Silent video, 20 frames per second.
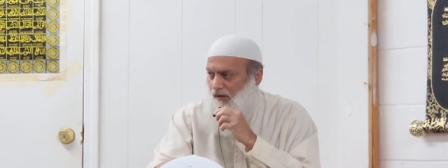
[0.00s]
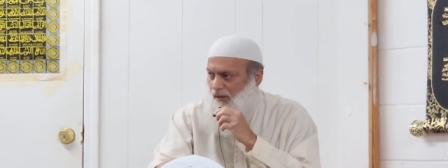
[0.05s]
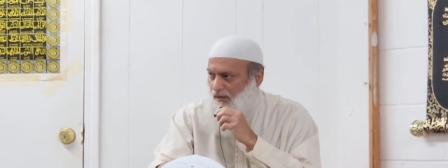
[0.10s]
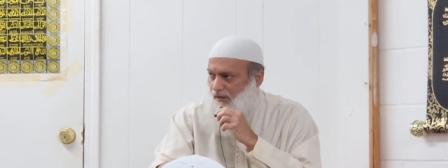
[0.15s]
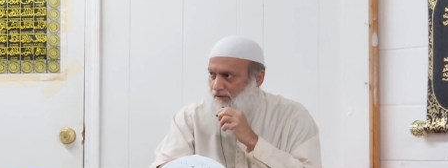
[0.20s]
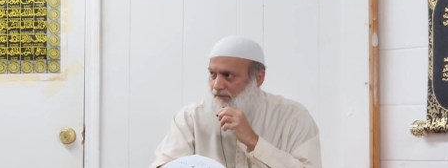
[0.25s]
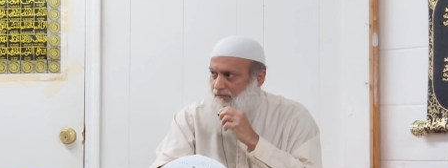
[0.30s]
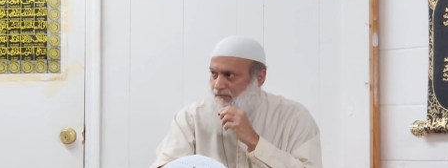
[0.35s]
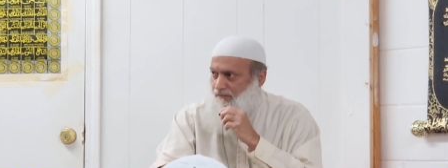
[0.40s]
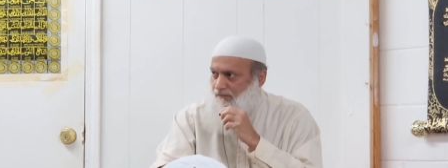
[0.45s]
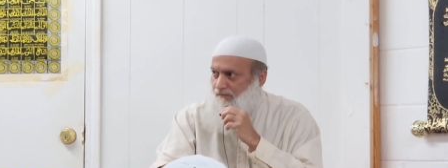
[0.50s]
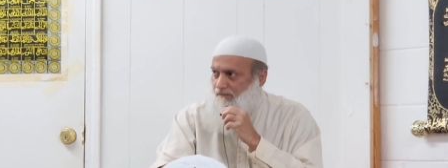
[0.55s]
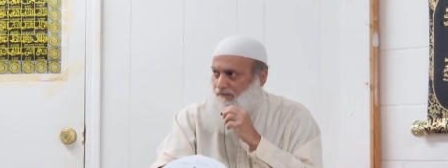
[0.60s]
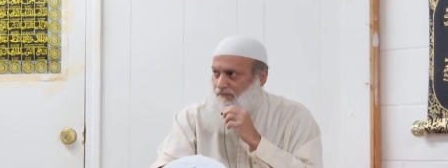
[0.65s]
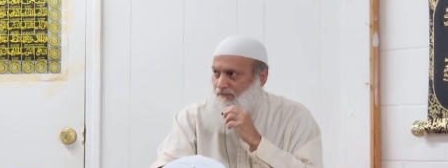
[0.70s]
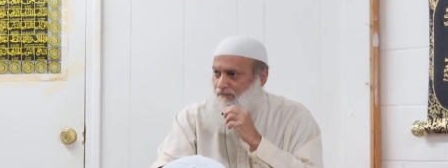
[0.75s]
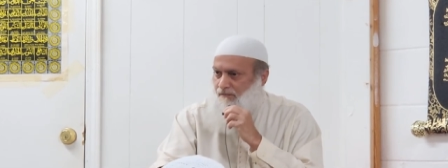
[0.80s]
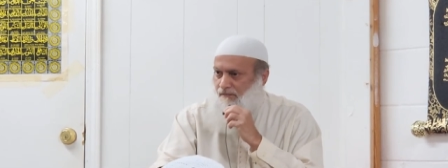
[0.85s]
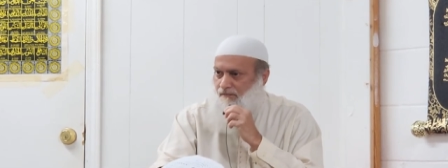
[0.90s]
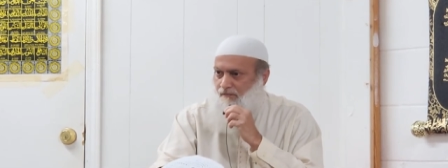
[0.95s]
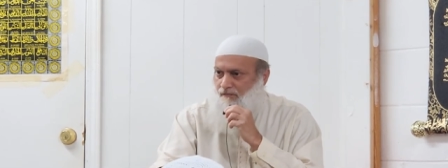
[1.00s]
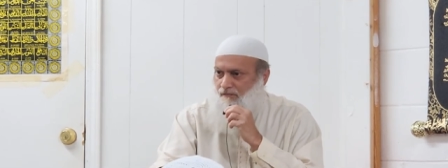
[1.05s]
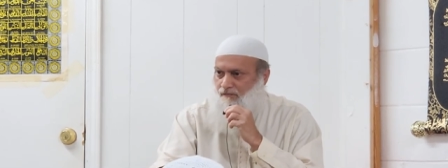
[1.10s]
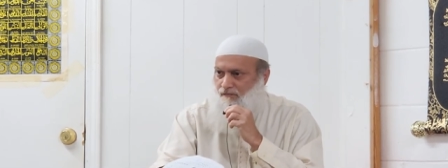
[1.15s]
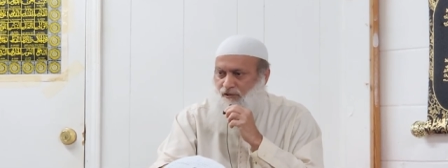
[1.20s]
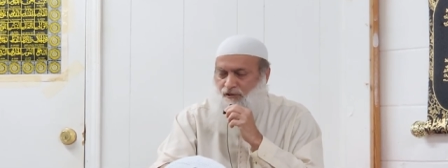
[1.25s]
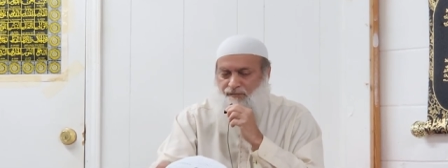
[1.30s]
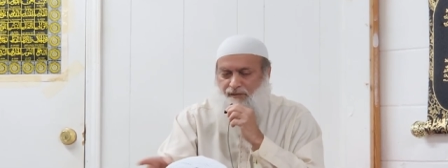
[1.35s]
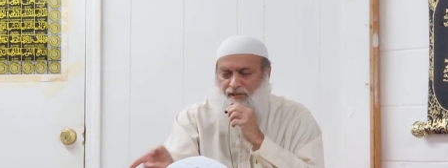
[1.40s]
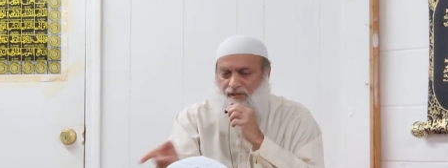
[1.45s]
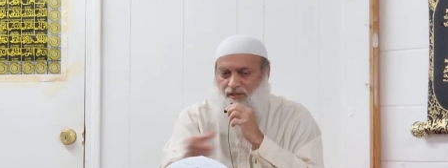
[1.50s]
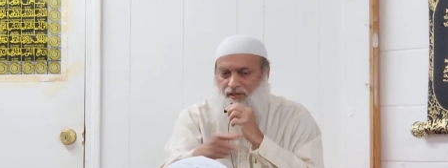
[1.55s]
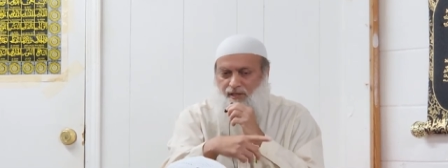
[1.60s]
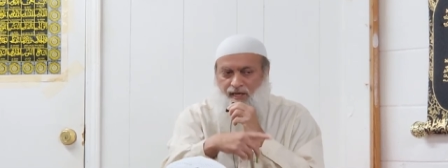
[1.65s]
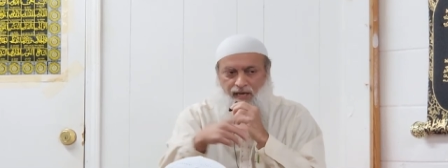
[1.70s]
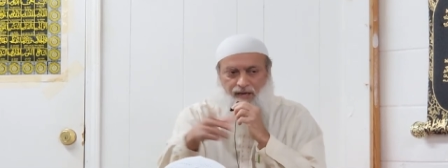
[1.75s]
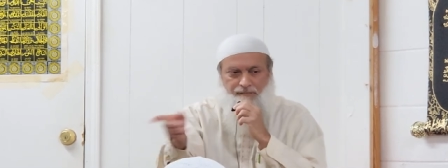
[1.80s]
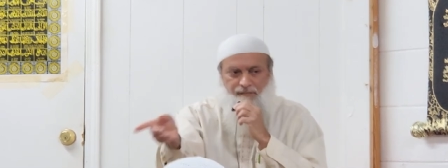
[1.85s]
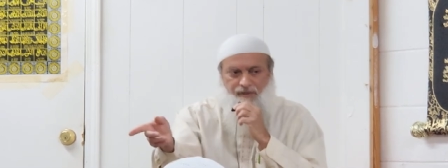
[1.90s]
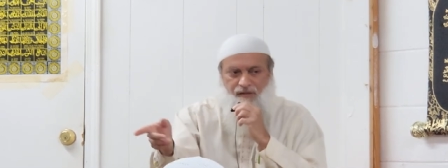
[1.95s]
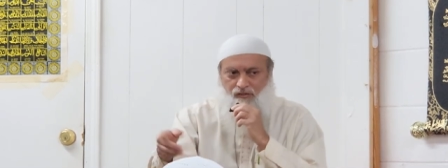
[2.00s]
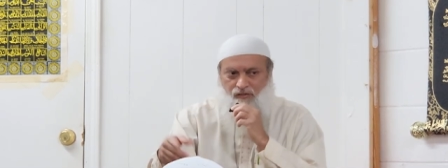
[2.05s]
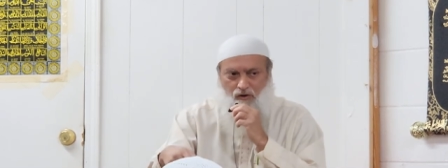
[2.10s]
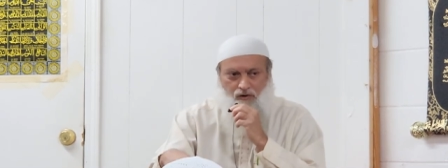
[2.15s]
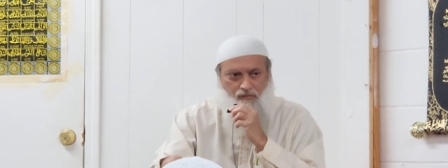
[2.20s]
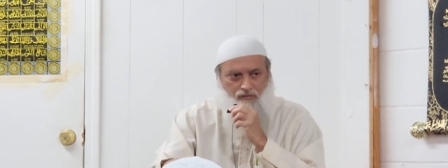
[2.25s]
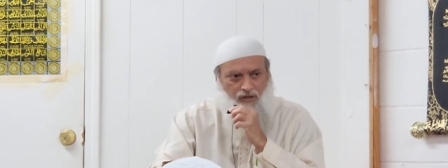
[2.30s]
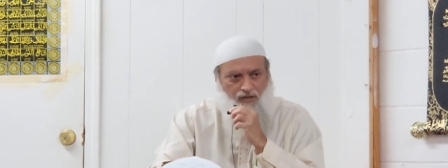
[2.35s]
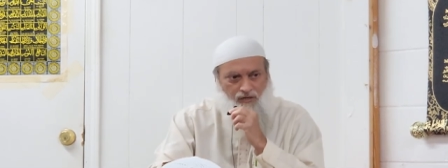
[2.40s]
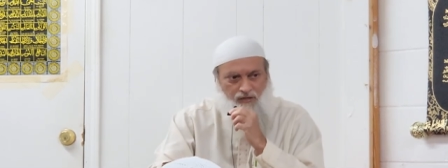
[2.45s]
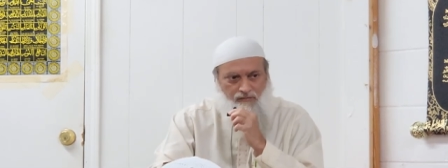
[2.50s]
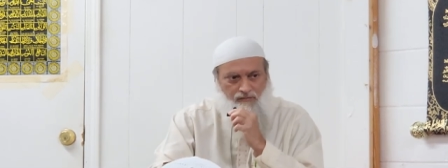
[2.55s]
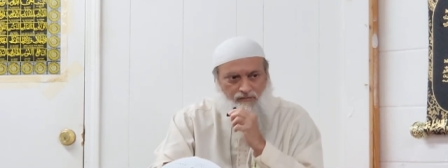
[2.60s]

it which means he can't make Tawbah.